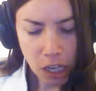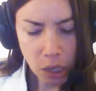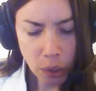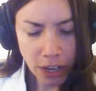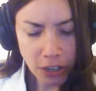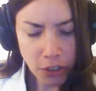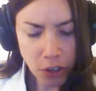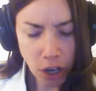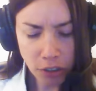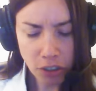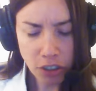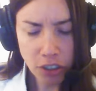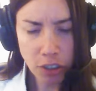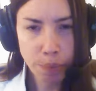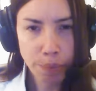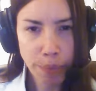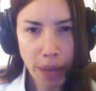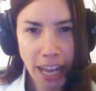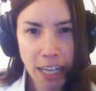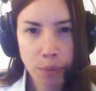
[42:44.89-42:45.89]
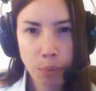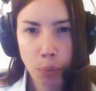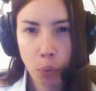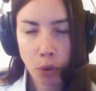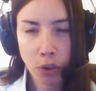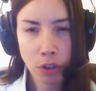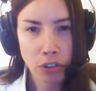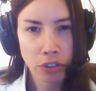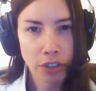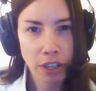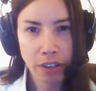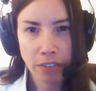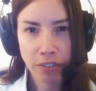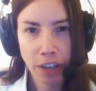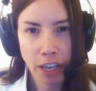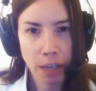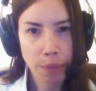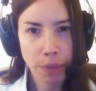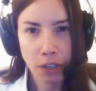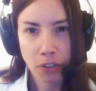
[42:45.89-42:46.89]
you know, I talk to some bank boards that
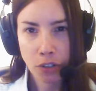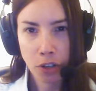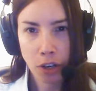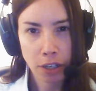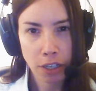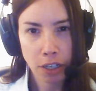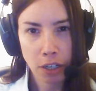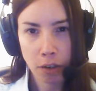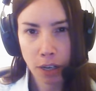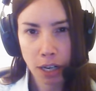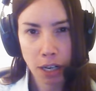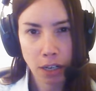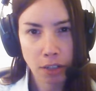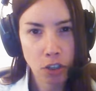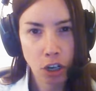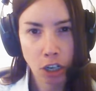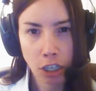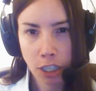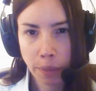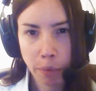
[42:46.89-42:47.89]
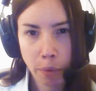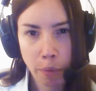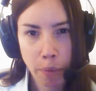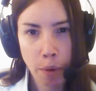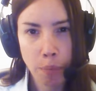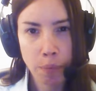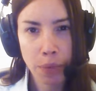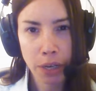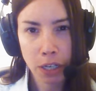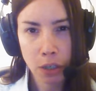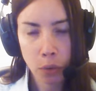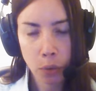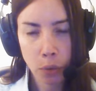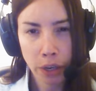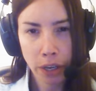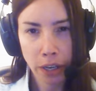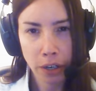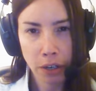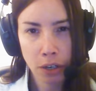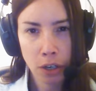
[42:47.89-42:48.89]
invite me to talk, you know, kind of talk to them about
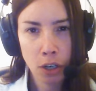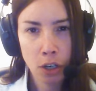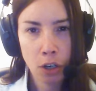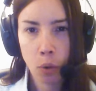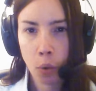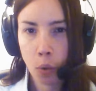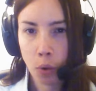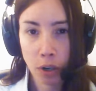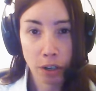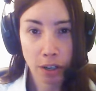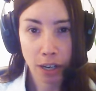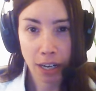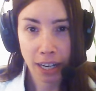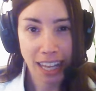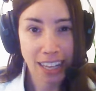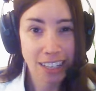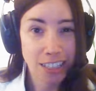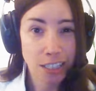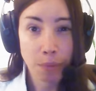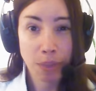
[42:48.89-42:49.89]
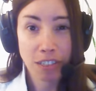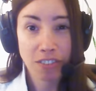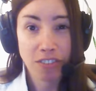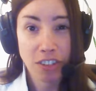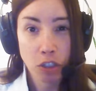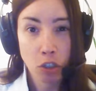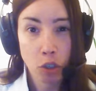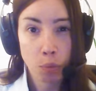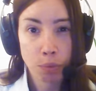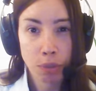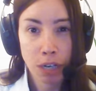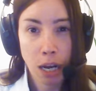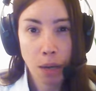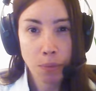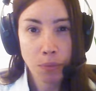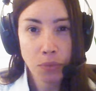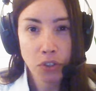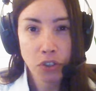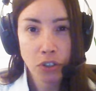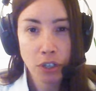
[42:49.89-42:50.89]
Bitcoin or, again, some of these fiscal
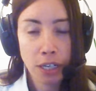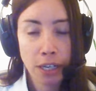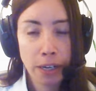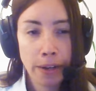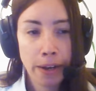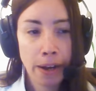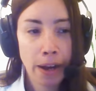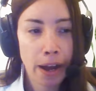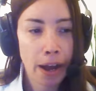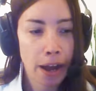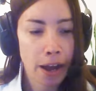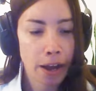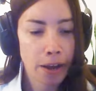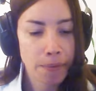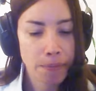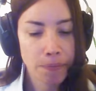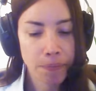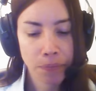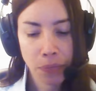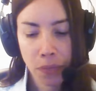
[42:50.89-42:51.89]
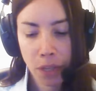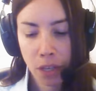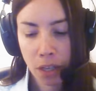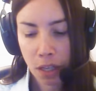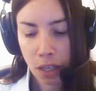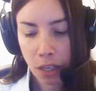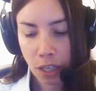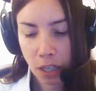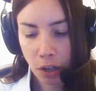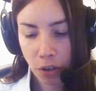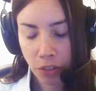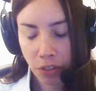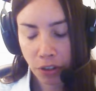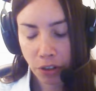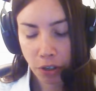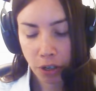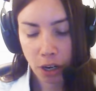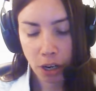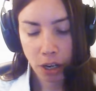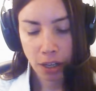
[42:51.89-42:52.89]
problems. You know,
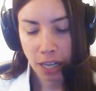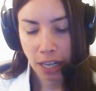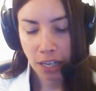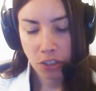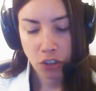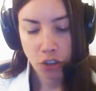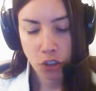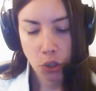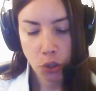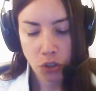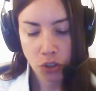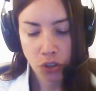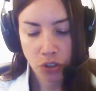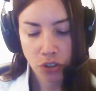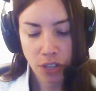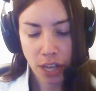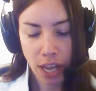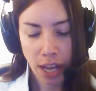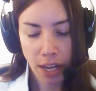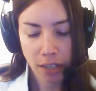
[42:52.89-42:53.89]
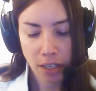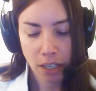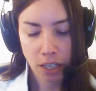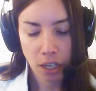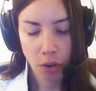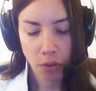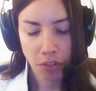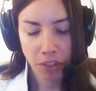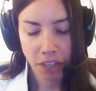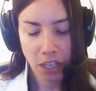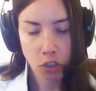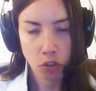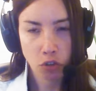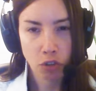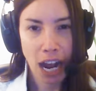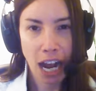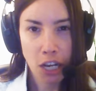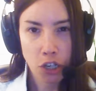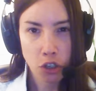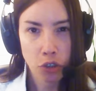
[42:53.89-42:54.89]
there are institutions that, you know, think
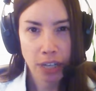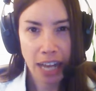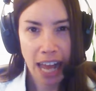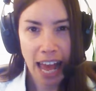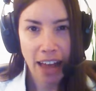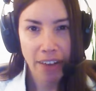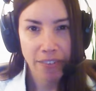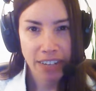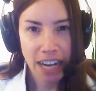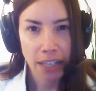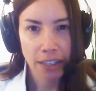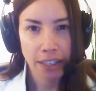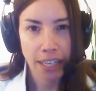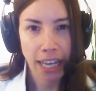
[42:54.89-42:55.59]
it's rational to have an